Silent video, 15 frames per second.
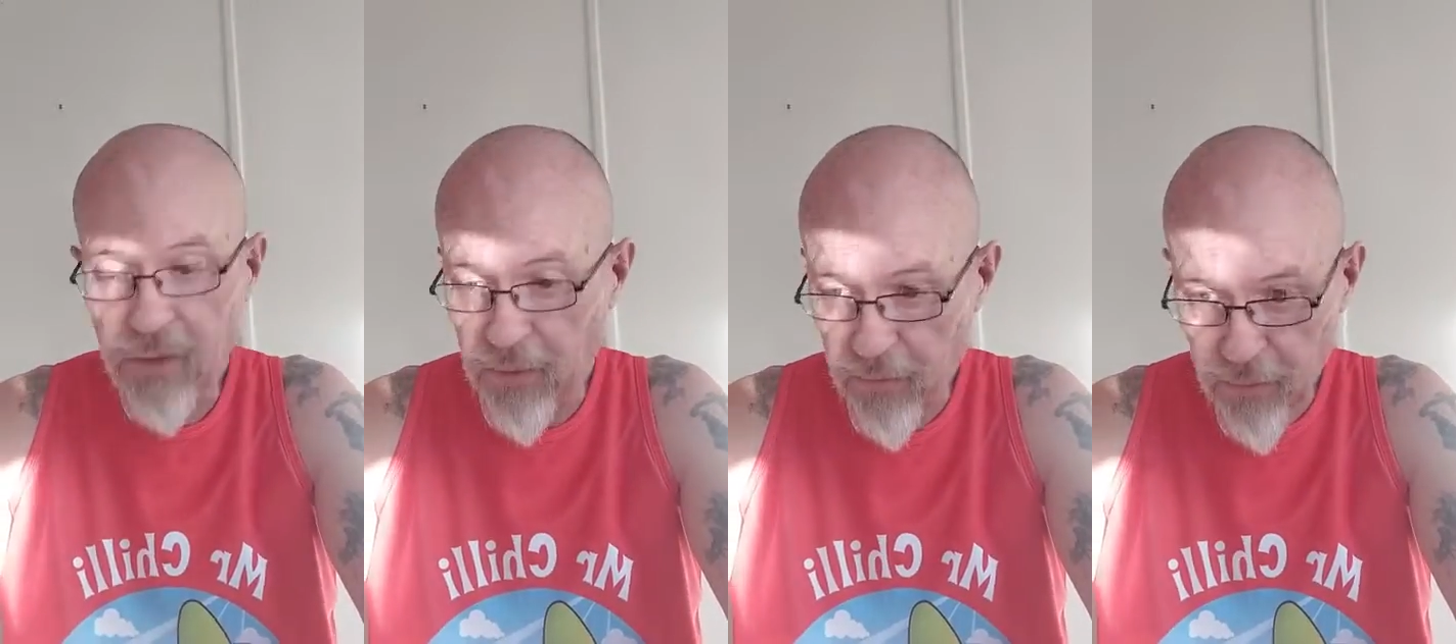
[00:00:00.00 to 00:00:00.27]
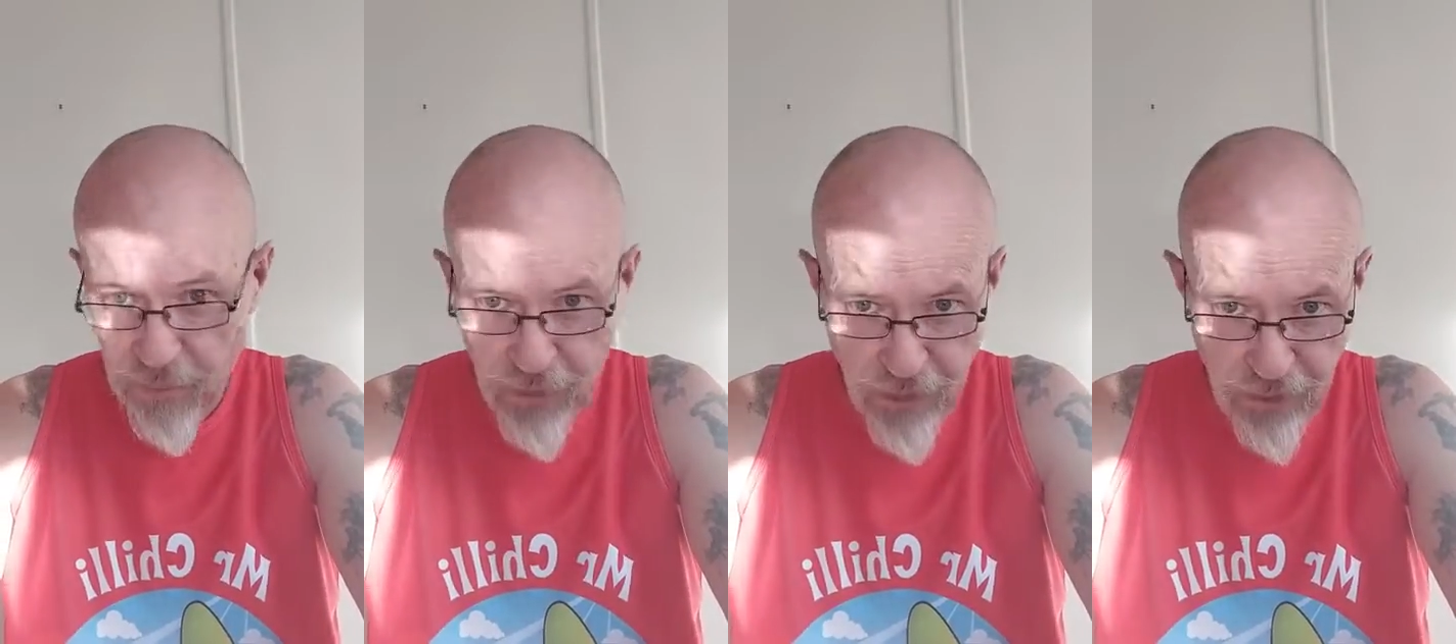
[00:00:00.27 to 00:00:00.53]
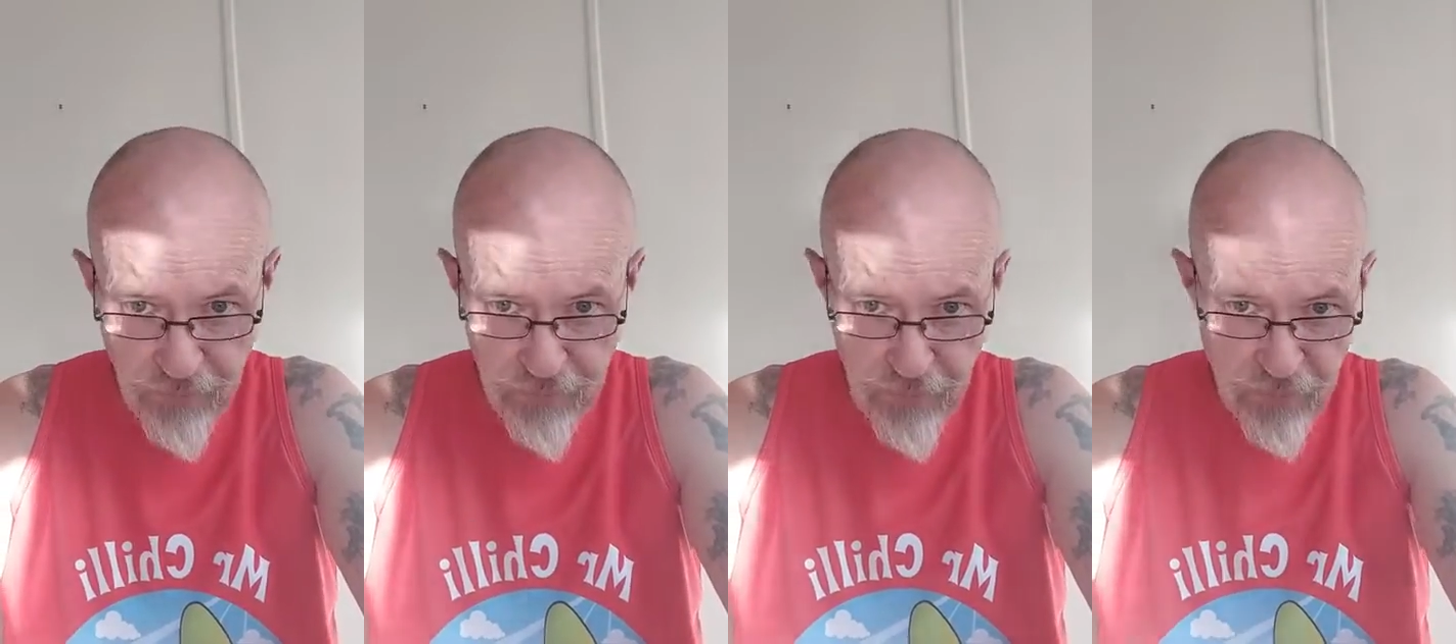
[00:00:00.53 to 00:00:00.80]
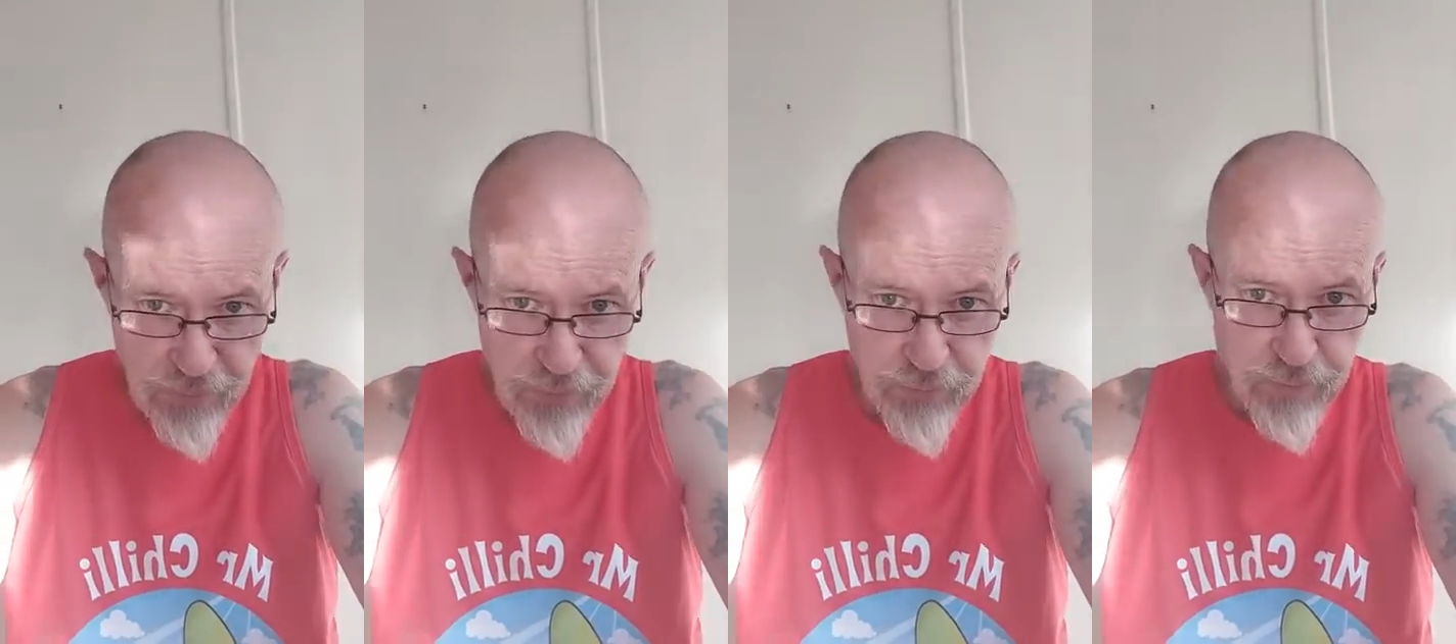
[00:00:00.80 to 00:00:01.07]
I thought I'd get a
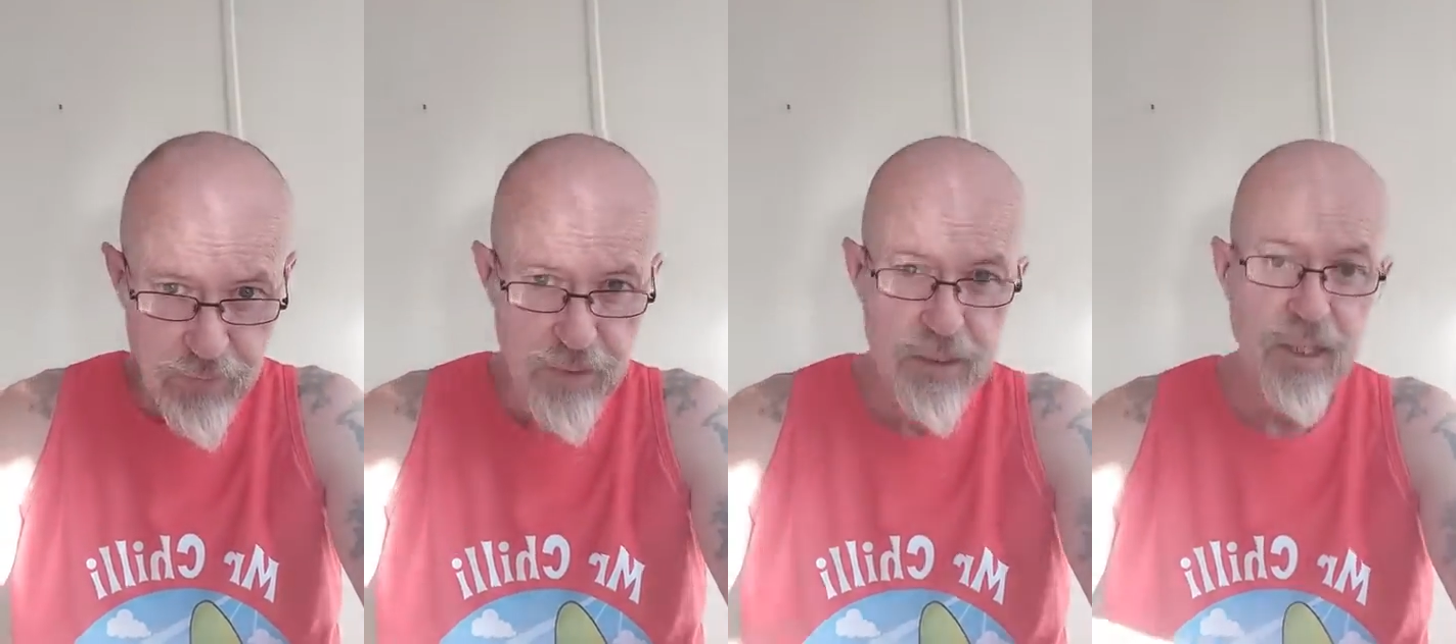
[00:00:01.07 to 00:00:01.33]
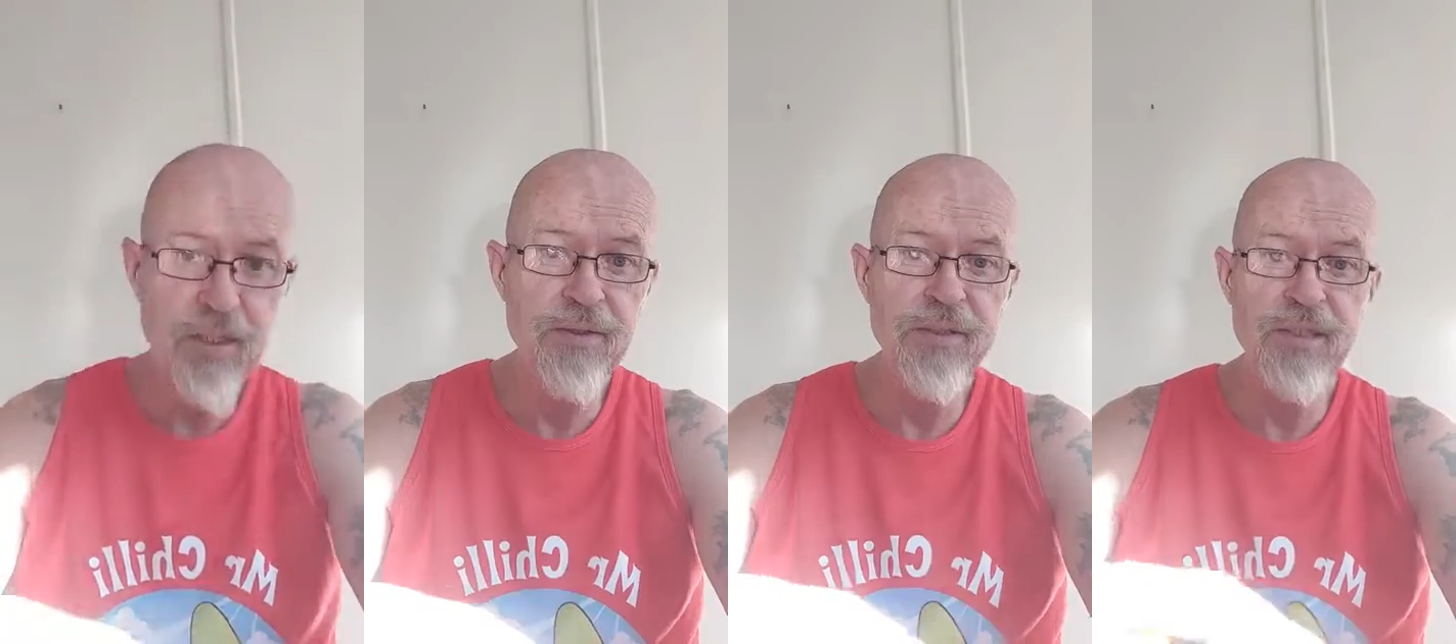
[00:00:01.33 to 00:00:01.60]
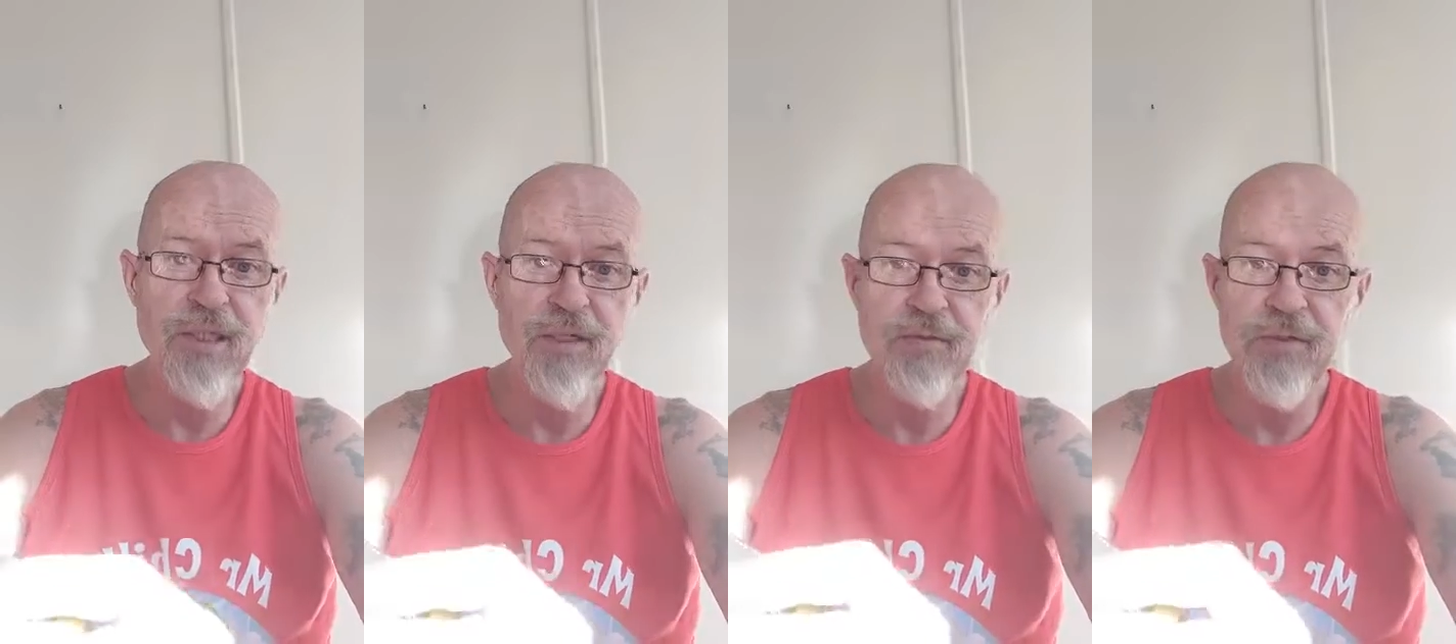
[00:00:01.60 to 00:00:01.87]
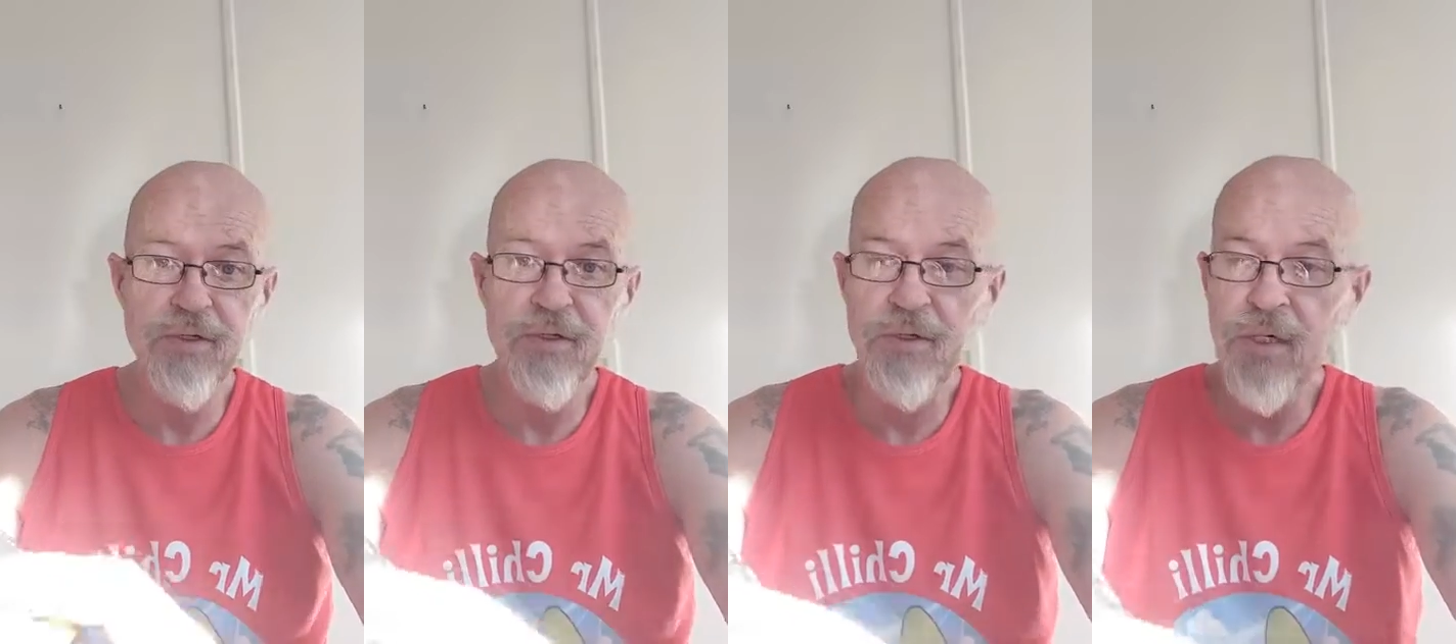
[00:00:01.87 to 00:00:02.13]
few sauces done this
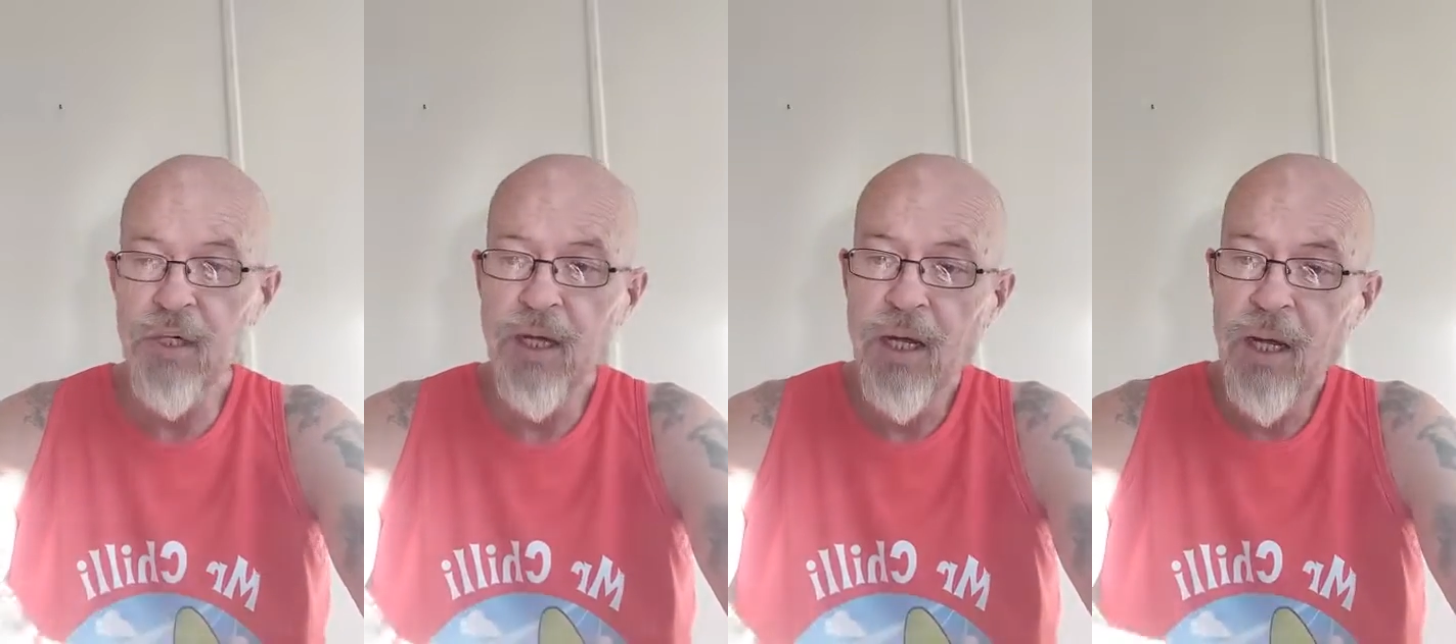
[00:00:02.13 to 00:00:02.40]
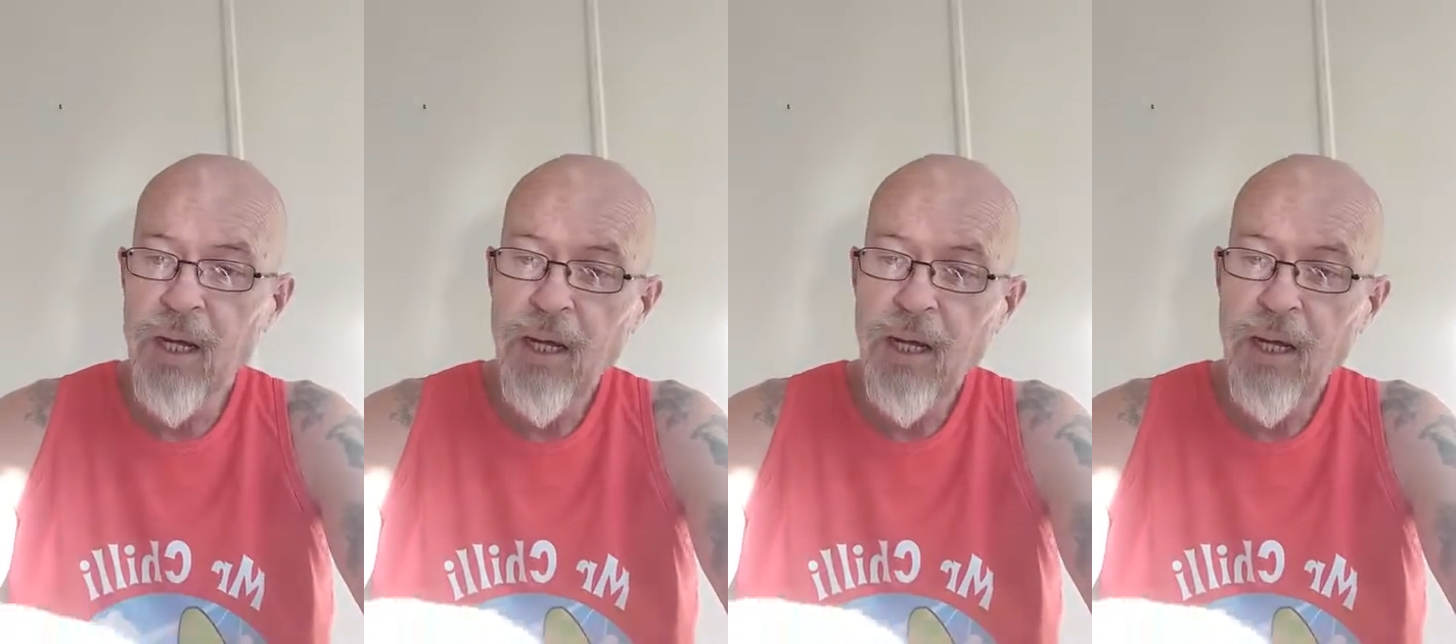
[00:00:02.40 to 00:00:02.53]
afternoon.